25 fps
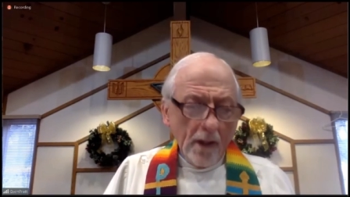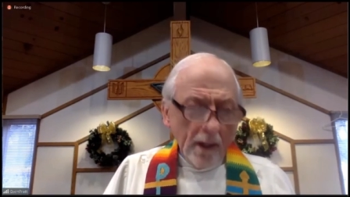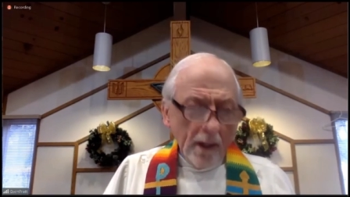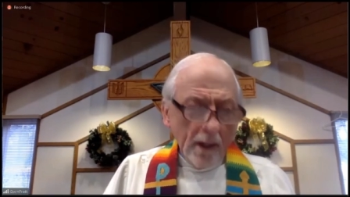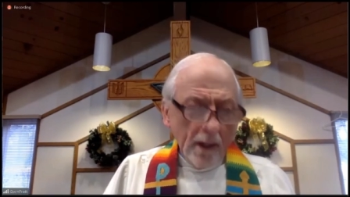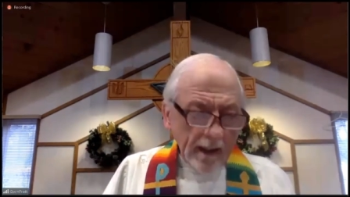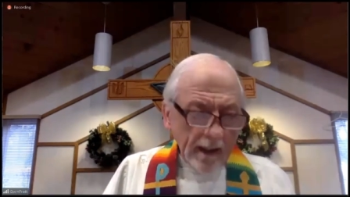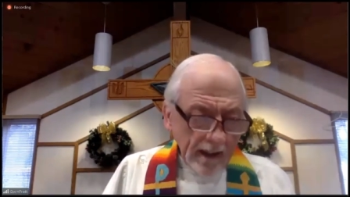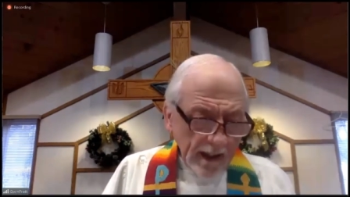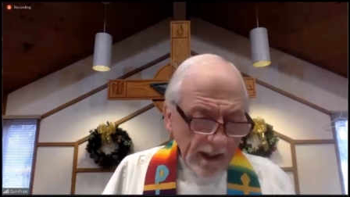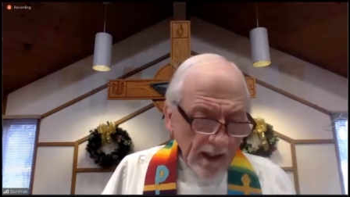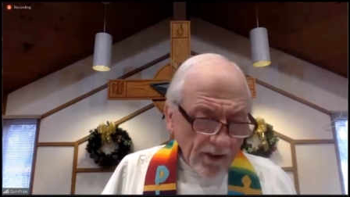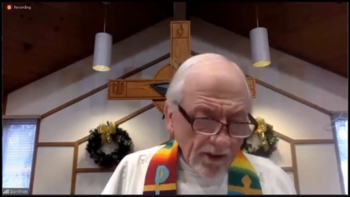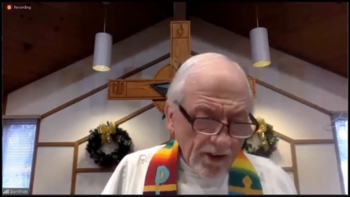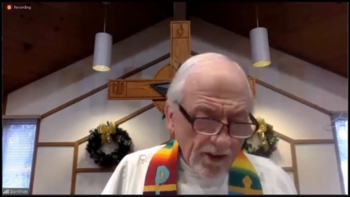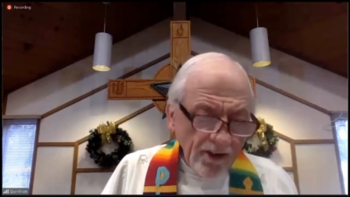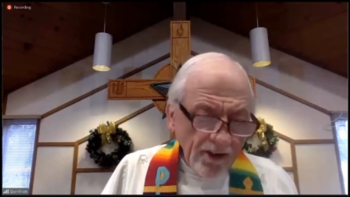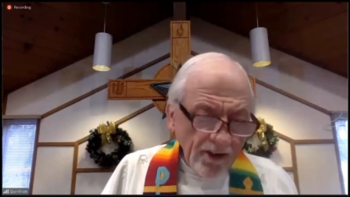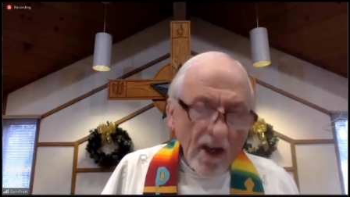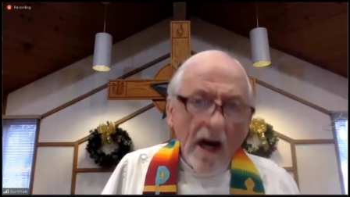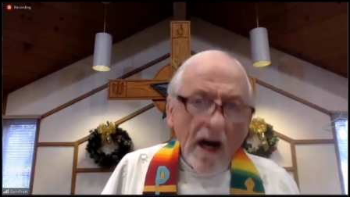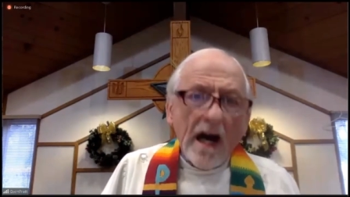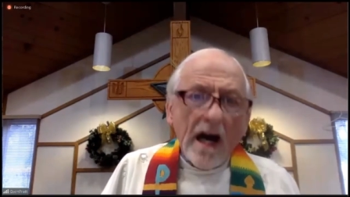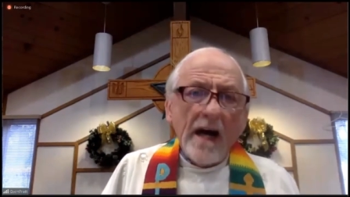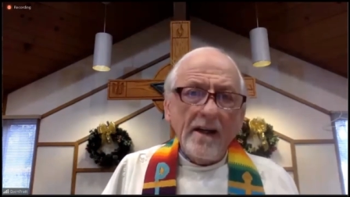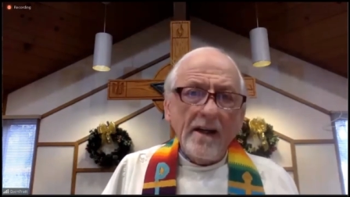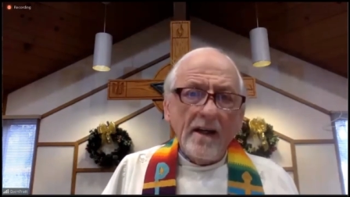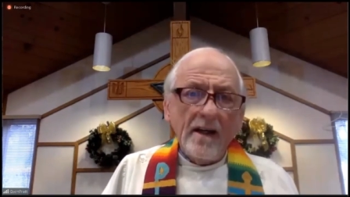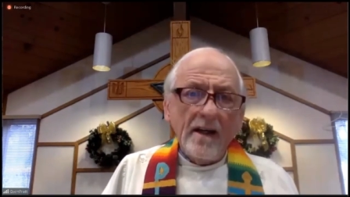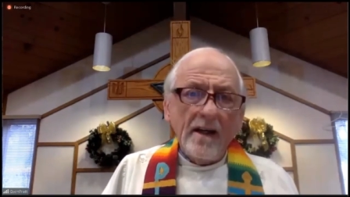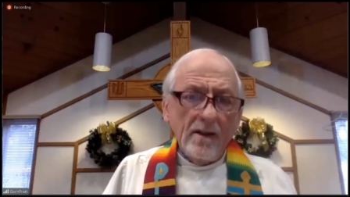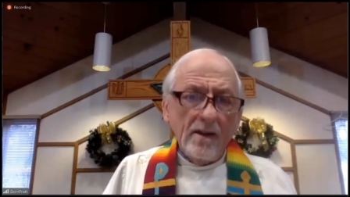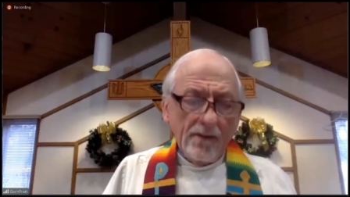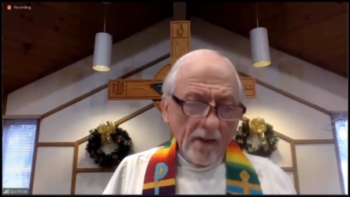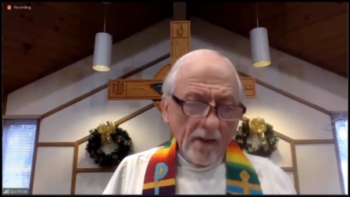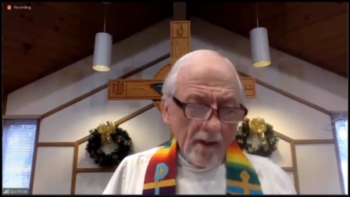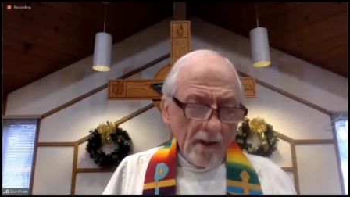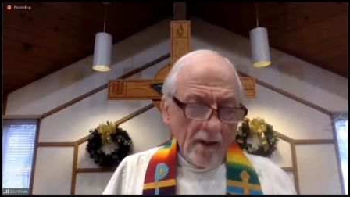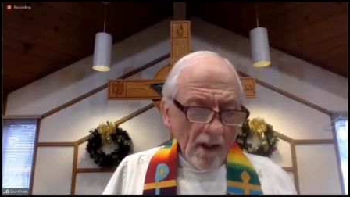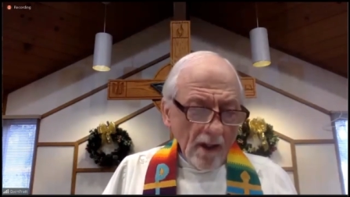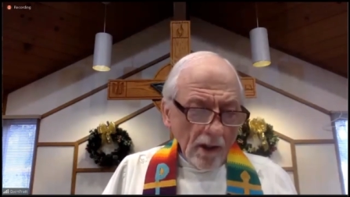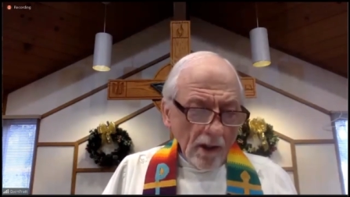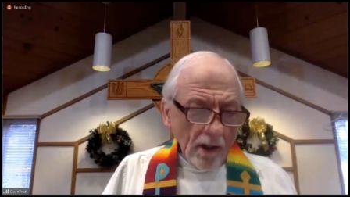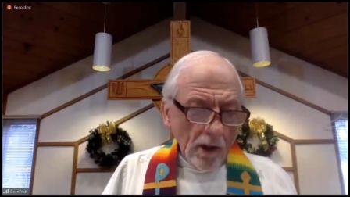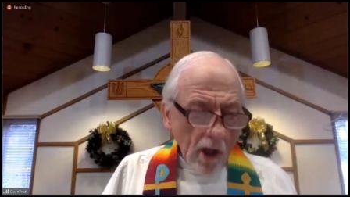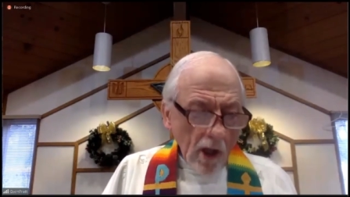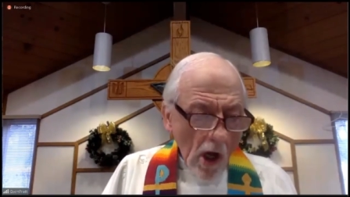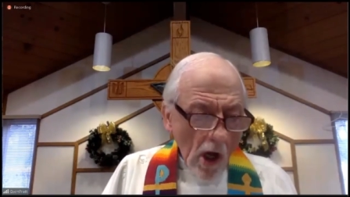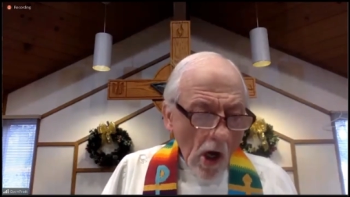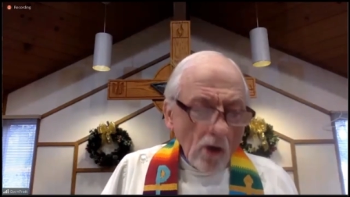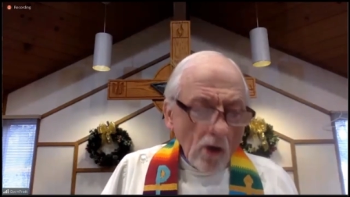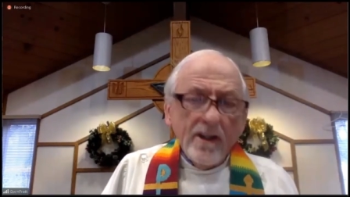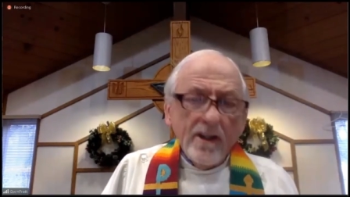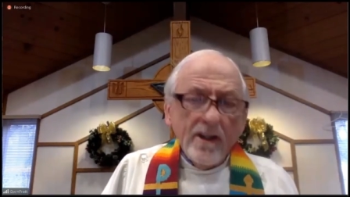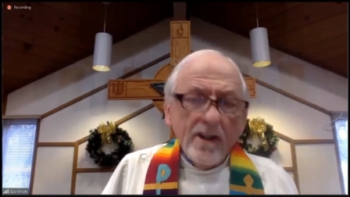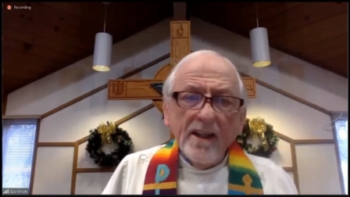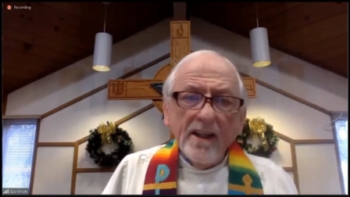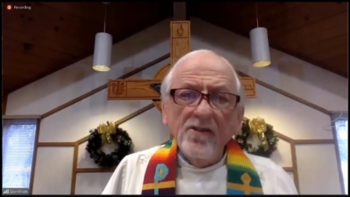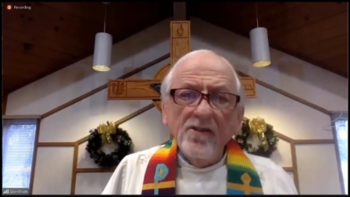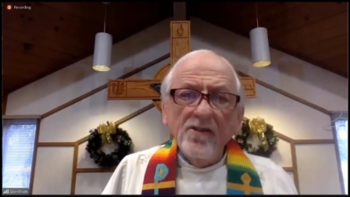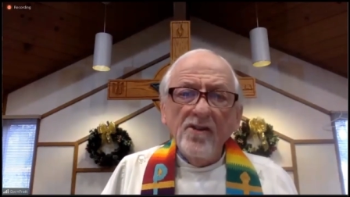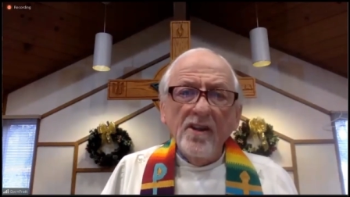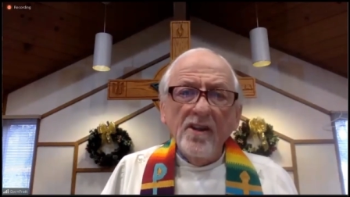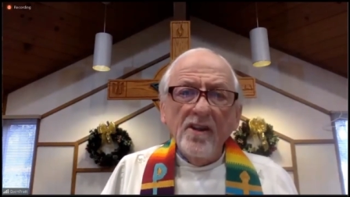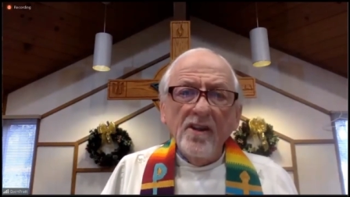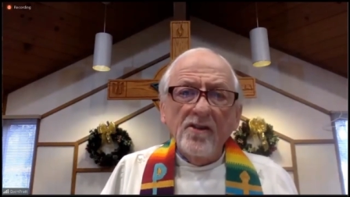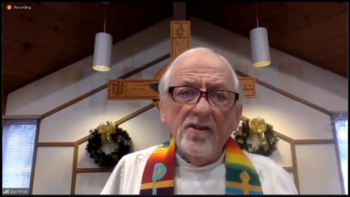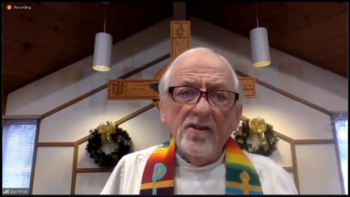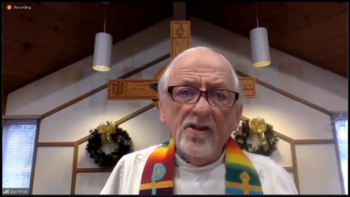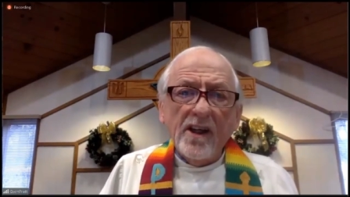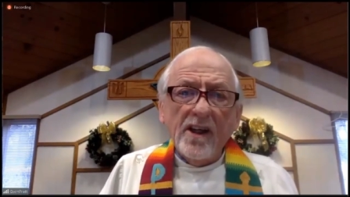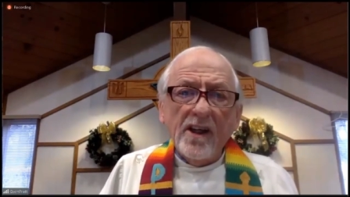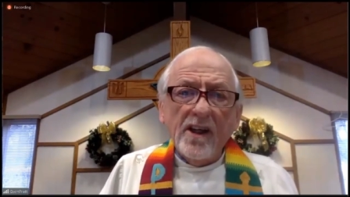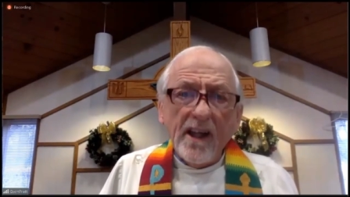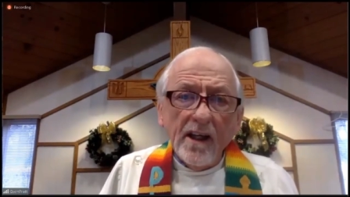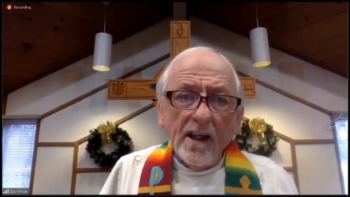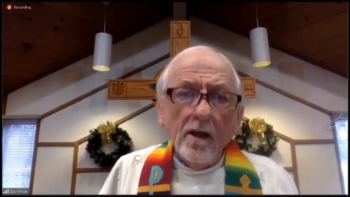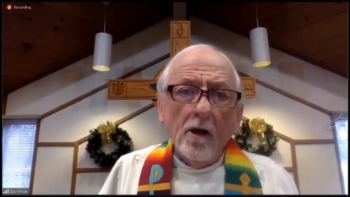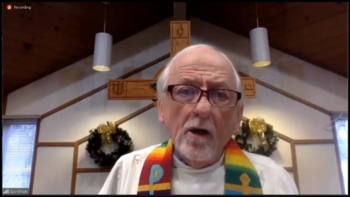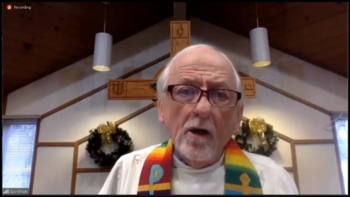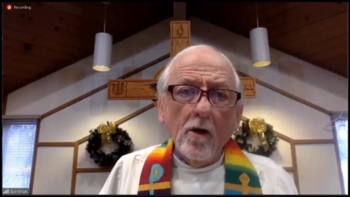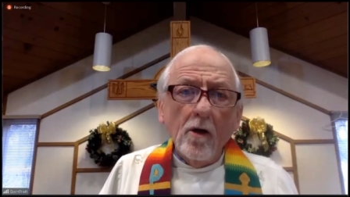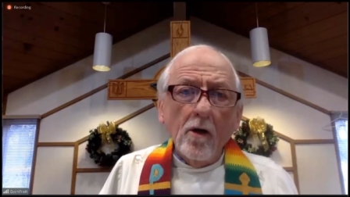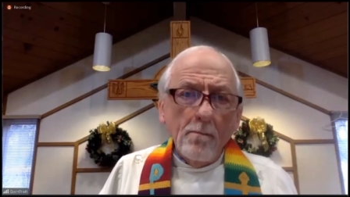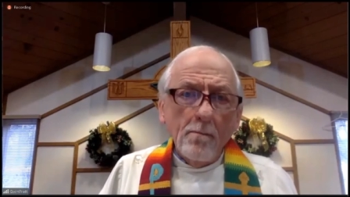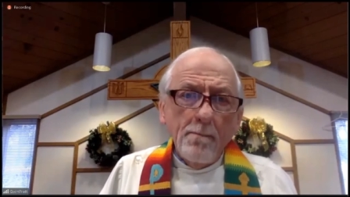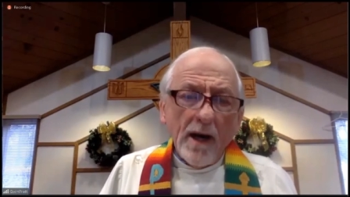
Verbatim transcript: It is not a long distance killer,